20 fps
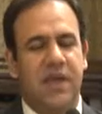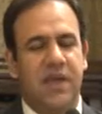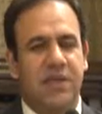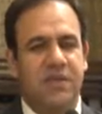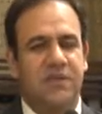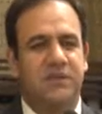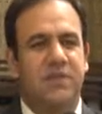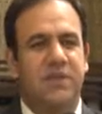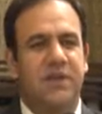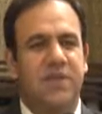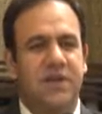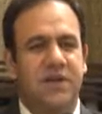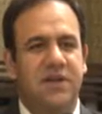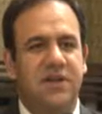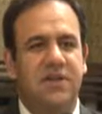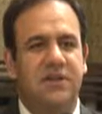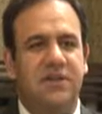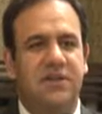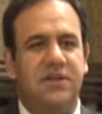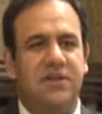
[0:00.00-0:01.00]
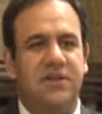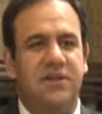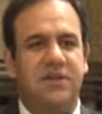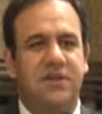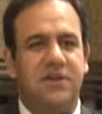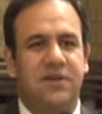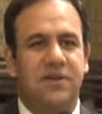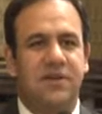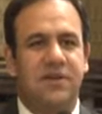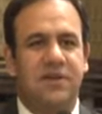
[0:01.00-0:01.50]
His mother
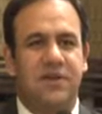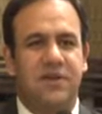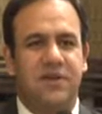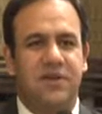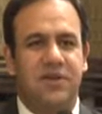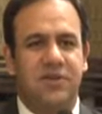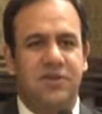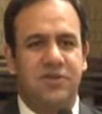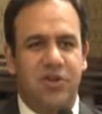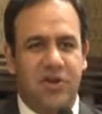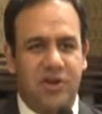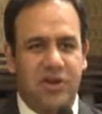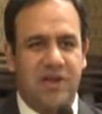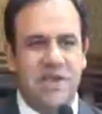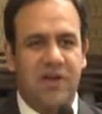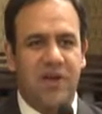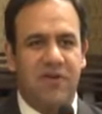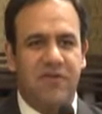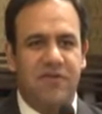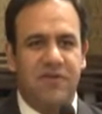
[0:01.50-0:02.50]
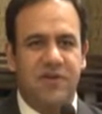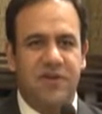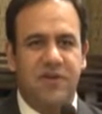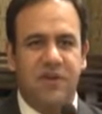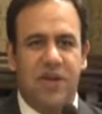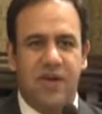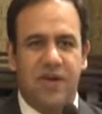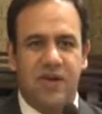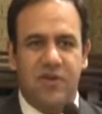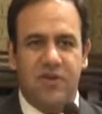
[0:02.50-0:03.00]
shortly after
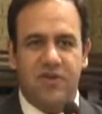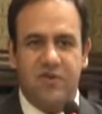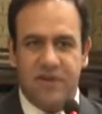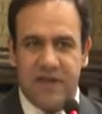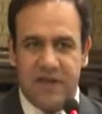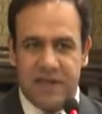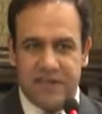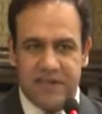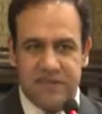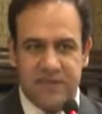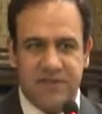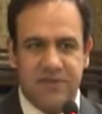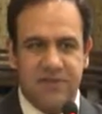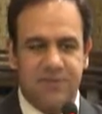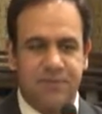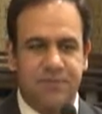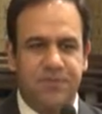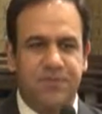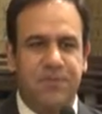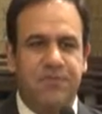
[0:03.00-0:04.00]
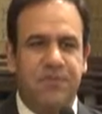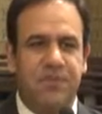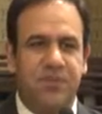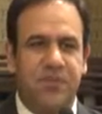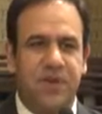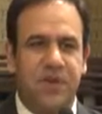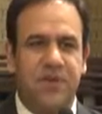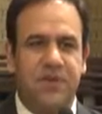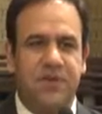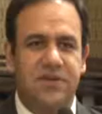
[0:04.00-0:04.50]
died of cancer.
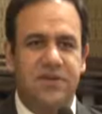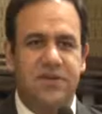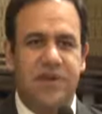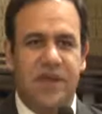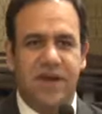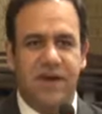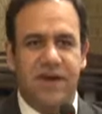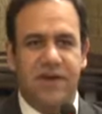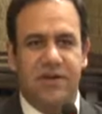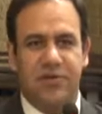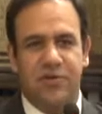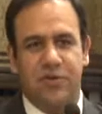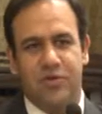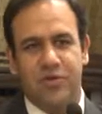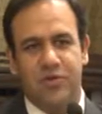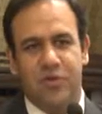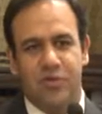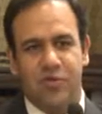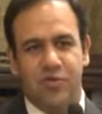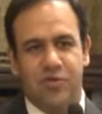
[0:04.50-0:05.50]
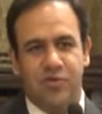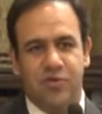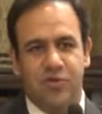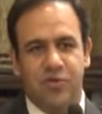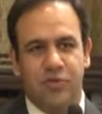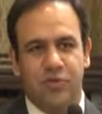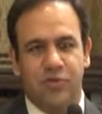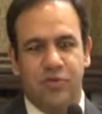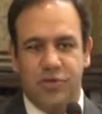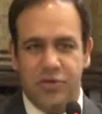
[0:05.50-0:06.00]
His dad couldn't move
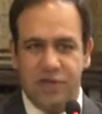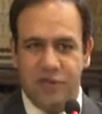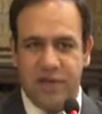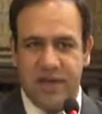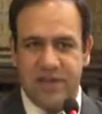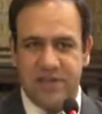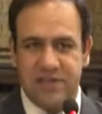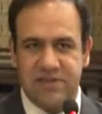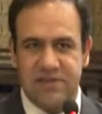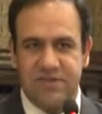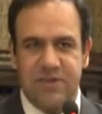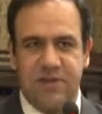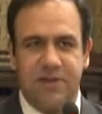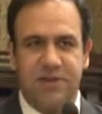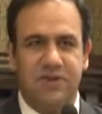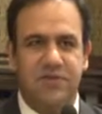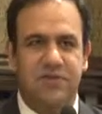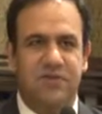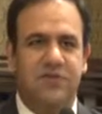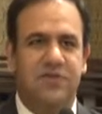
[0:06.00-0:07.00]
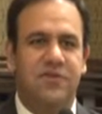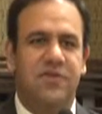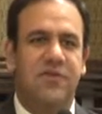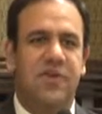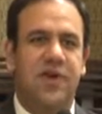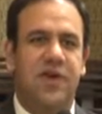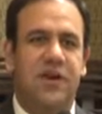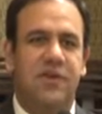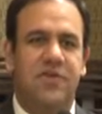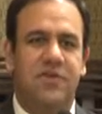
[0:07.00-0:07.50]
to US because of
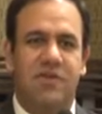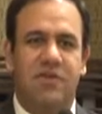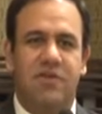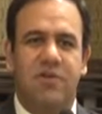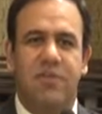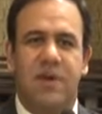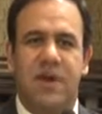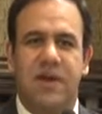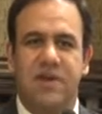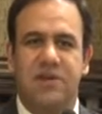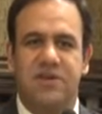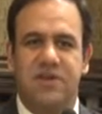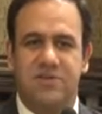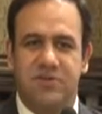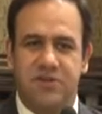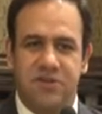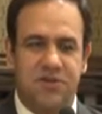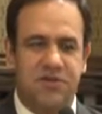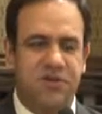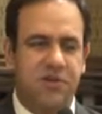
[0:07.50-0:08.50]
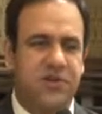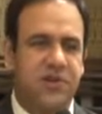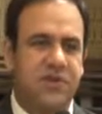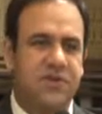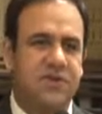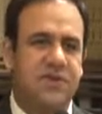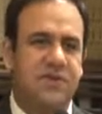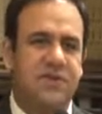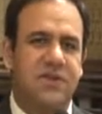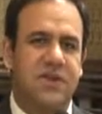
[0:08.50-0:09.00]
travel bans and
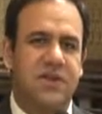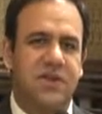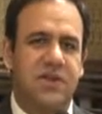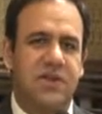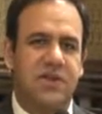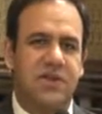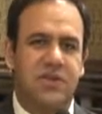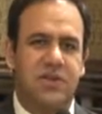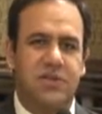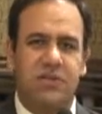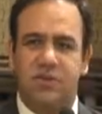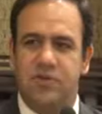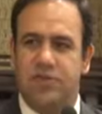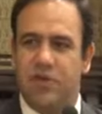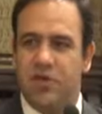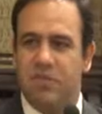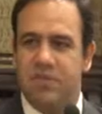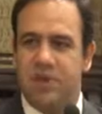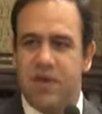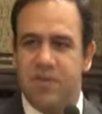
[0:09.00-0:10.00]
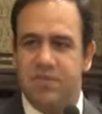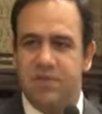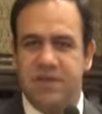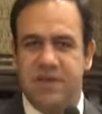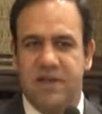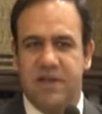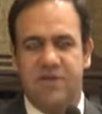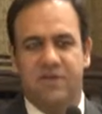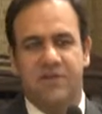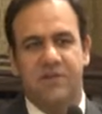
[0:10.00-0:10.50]
restrictions. So he was all by
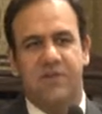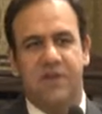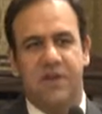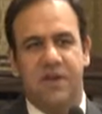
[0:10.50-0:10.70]
himself.